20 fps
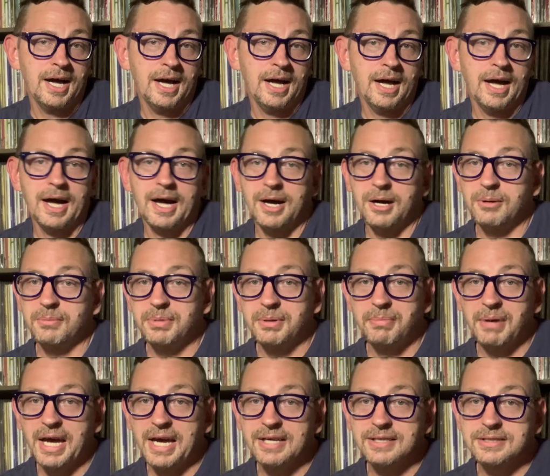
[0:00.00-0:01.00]
I'll be
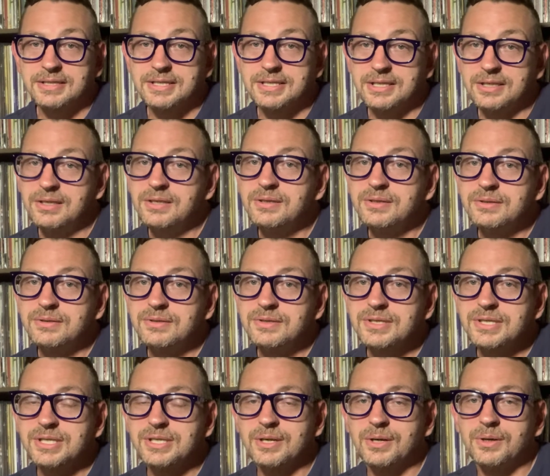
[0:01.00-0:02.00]
back soon,
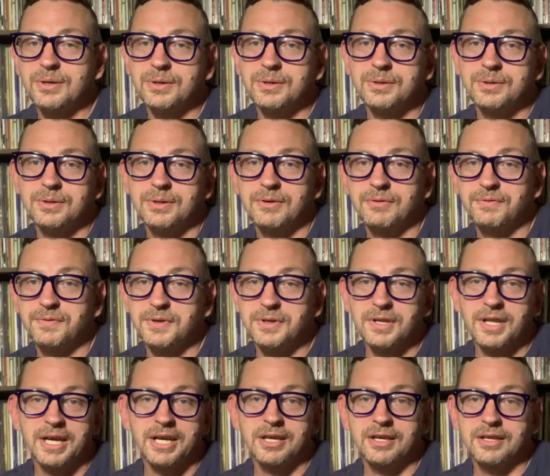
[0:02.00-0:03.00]
so feel
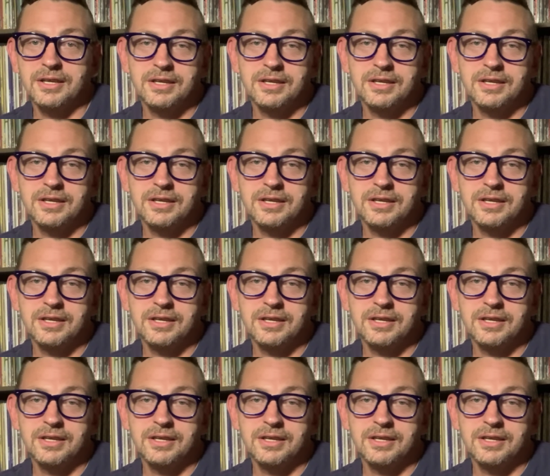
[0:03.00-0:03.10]
like